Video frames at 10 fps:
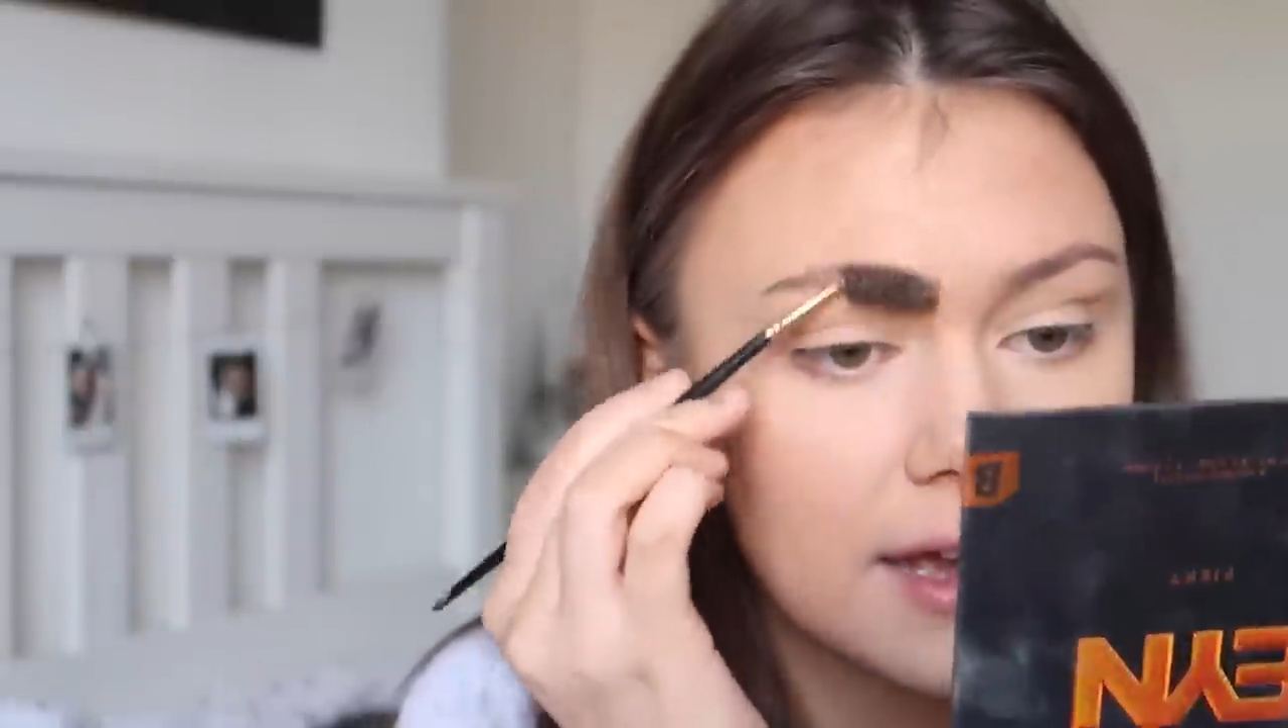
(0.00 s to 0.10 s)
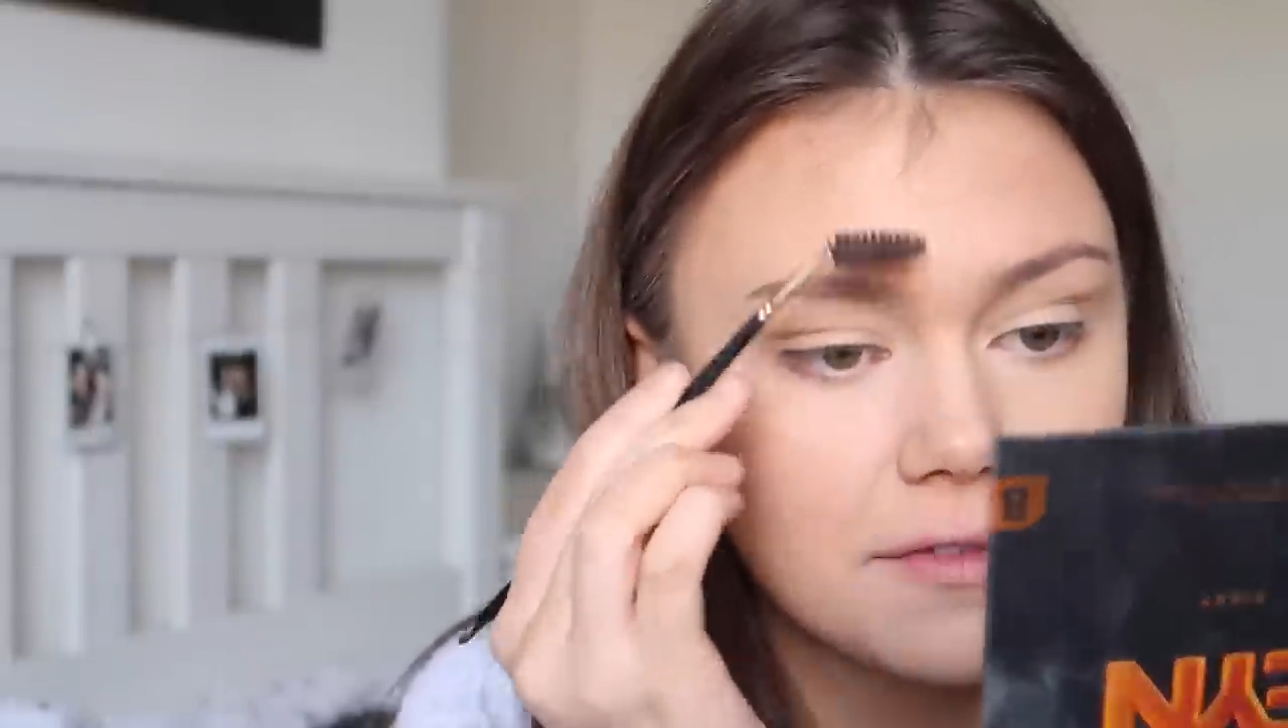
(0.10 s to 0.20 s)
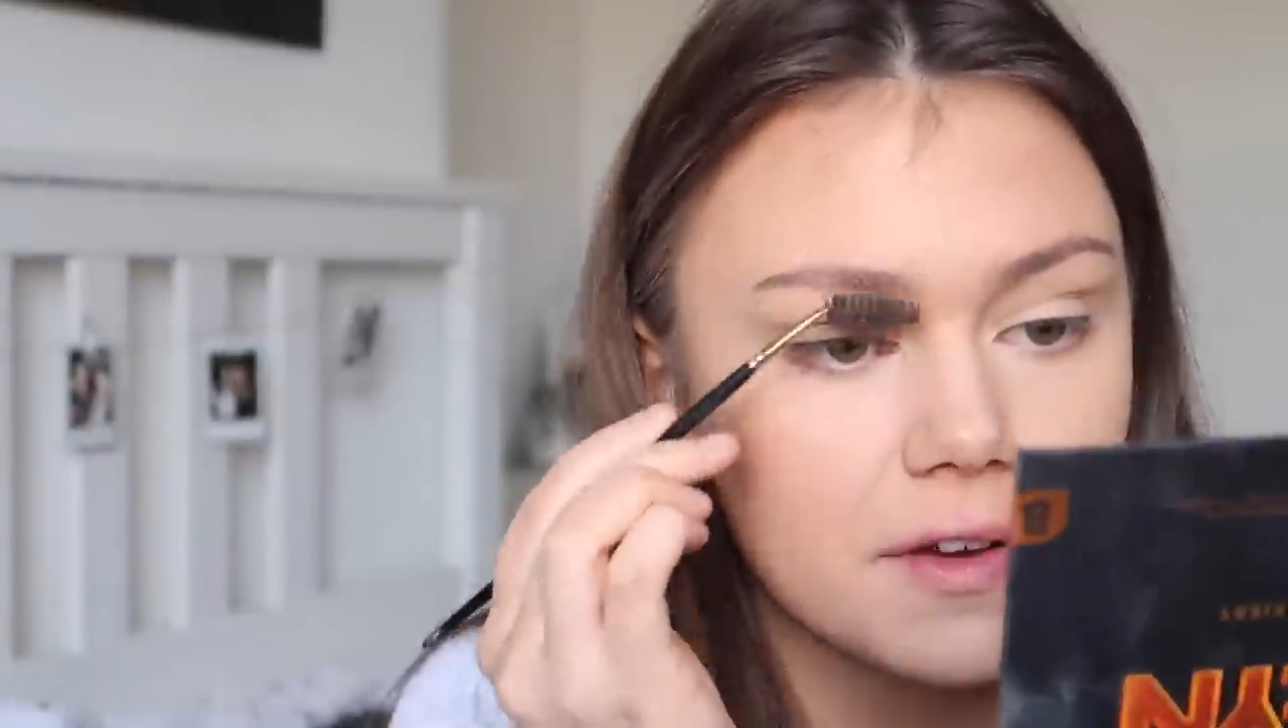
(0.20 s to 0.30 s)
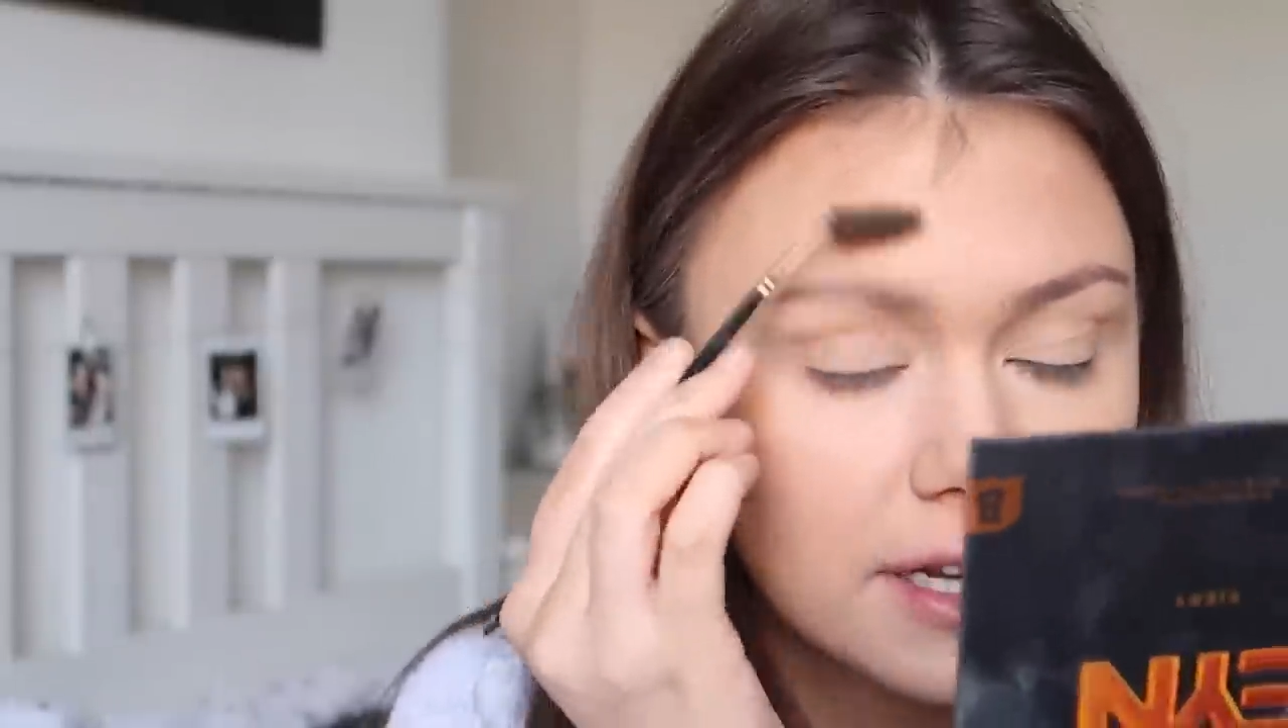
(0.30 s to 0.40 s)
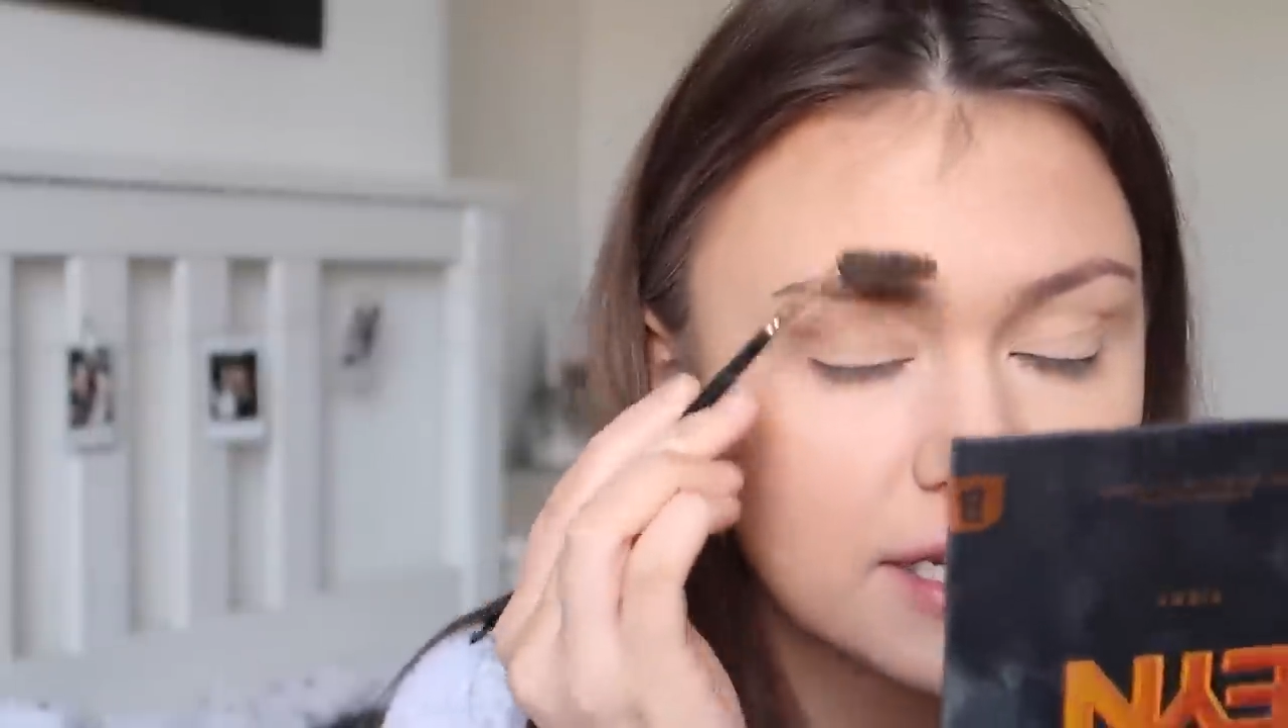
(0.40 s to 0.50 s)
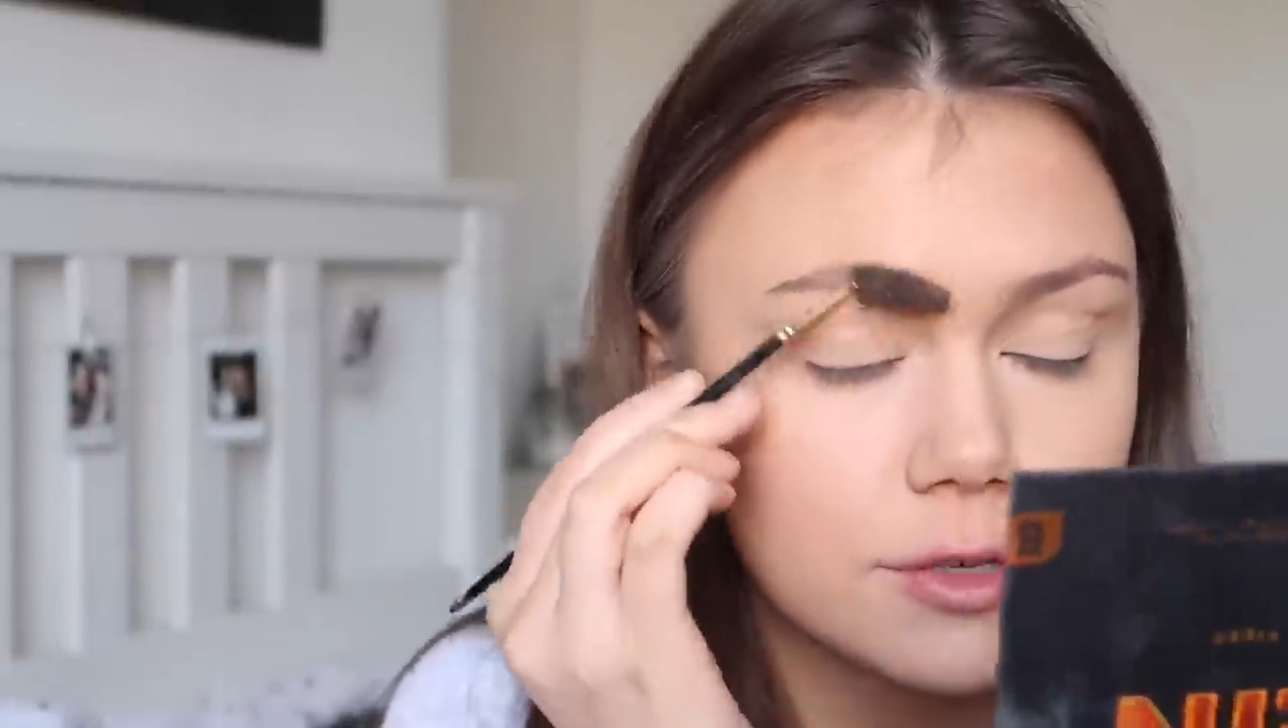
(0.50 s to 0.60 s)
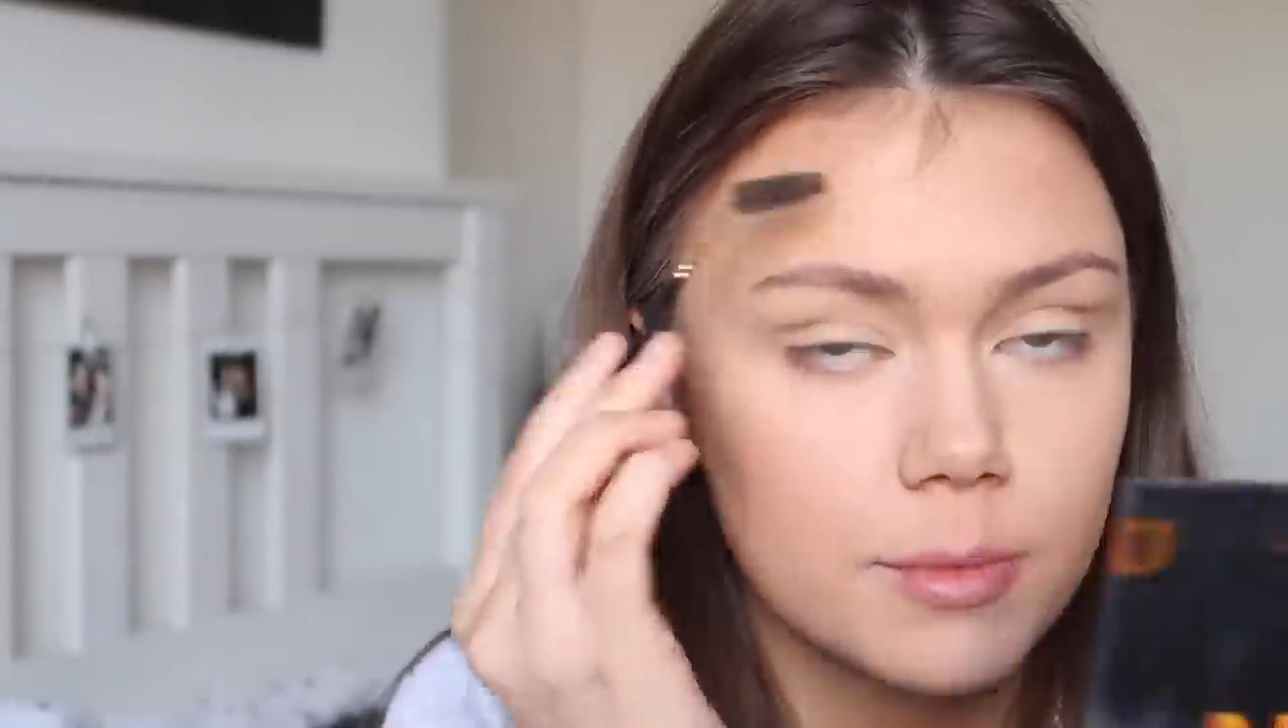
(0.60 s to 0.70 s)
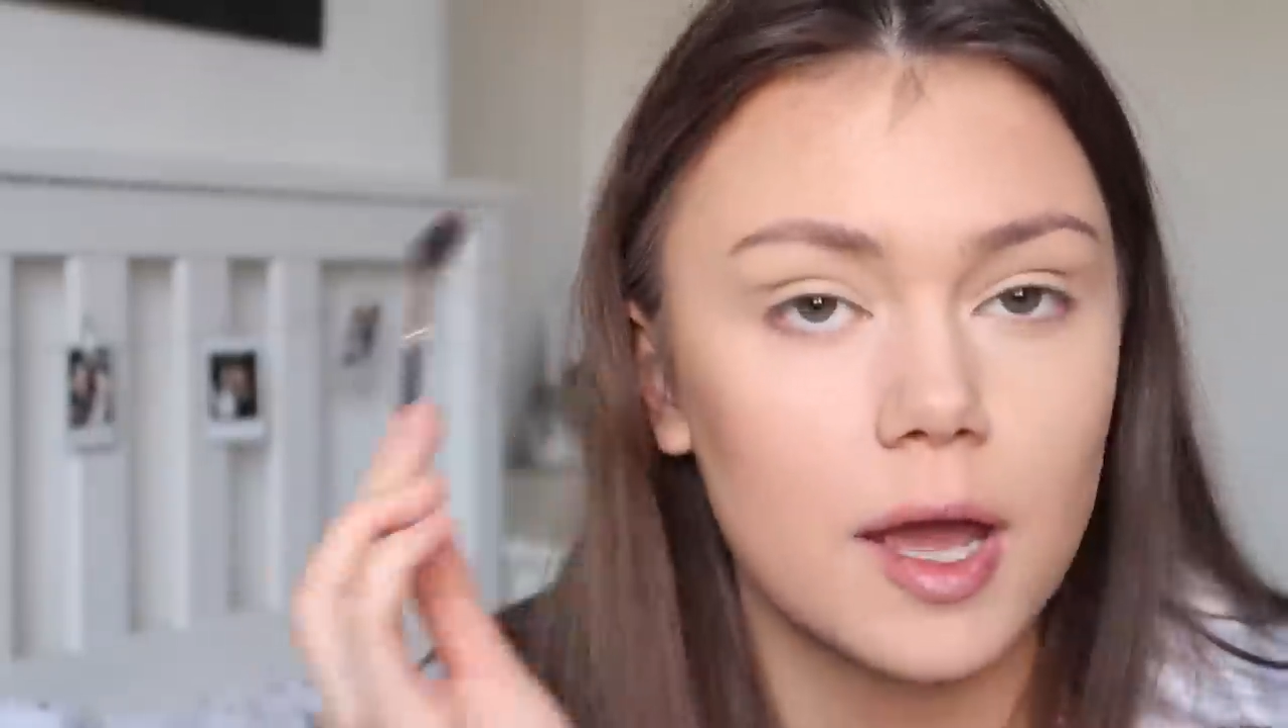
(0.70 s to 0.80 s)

getting foundation